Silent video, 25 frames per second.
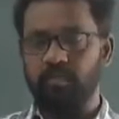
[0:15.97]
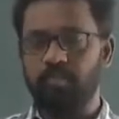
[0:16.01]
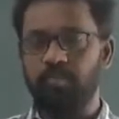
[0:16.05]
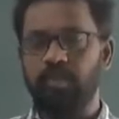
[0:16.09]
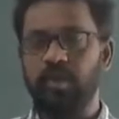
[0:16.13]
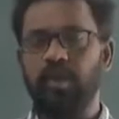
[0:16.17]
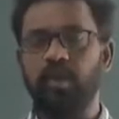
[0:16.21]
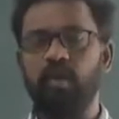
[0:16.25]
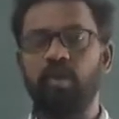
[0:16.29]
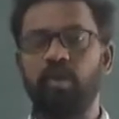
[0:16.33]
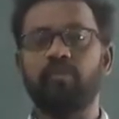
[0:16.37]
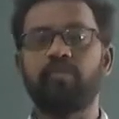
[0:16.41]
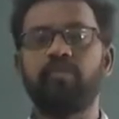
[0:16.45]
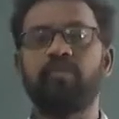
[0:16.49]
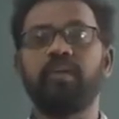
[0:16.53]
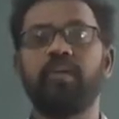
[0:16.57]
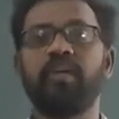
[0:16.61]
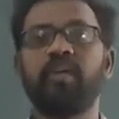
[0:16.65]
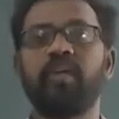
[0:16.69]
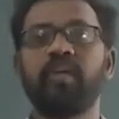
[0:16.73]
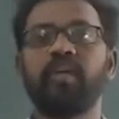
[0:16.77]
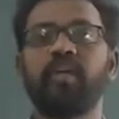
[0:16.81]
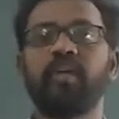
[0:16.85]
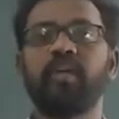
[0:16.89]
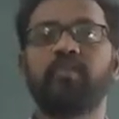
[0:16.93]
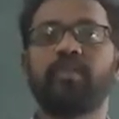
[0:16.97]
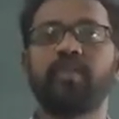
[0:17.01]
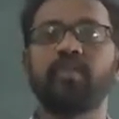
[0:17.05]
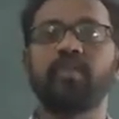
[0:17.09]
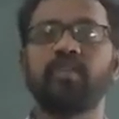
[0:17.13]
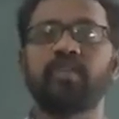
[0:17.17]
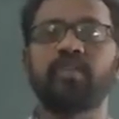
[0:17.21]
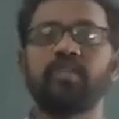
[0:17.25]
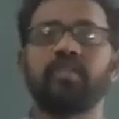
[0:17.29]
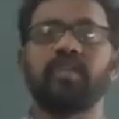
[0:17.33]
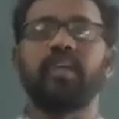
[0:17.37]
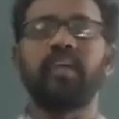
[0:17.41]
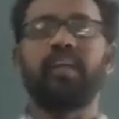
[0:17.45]
Pair of linear
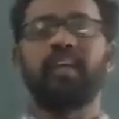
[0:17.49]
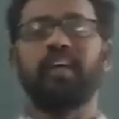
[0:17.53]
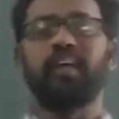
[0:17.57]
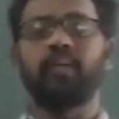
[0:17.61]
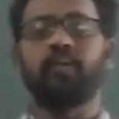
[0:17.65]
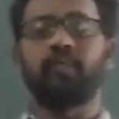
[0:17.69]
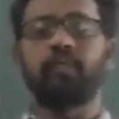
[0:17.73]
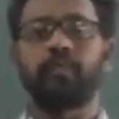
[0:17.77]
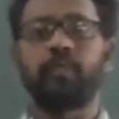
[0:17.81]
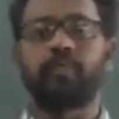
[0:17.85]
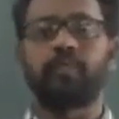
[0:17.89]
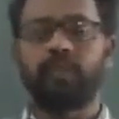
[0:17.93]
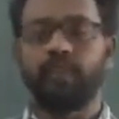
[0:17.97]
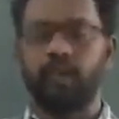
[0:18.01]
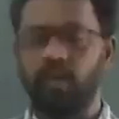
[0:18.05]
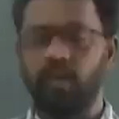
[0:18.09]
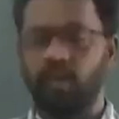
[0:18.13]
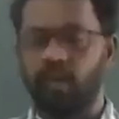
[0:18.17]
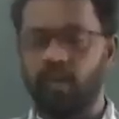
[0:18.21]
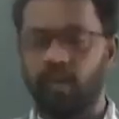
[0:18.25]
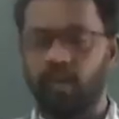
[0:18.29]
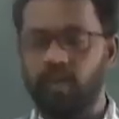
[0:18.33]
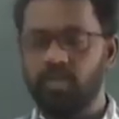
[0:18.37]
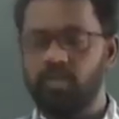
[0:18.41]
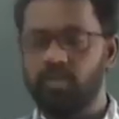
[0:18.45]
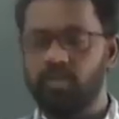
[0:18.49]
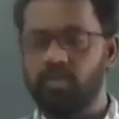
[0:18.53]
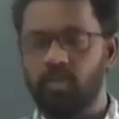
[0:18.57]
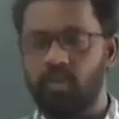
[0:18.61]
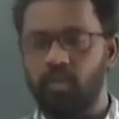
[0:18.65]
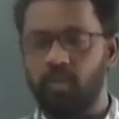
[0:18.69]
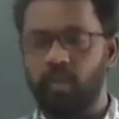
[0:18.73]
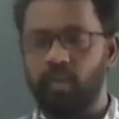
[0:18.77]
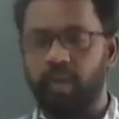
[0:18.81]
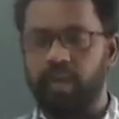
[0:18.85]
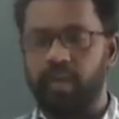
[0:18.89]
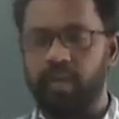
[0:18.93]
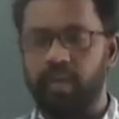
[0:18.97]
equations in
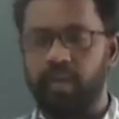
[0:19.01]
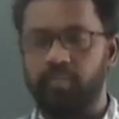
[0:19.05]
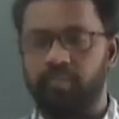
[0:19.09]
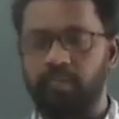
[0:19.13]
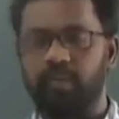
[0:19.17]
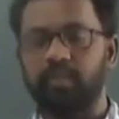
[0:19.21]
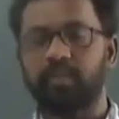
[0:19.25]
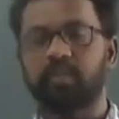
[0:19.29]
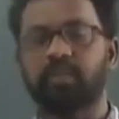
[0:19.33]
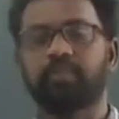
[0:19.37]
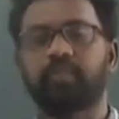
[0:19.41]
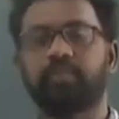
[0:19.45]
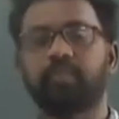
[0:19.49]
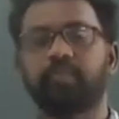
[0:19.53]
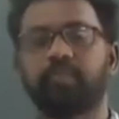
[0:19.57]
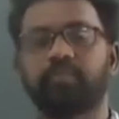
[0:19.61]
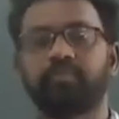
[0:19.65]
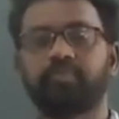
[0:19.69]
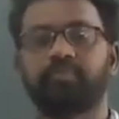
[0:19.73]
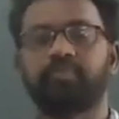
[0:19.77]
two variables.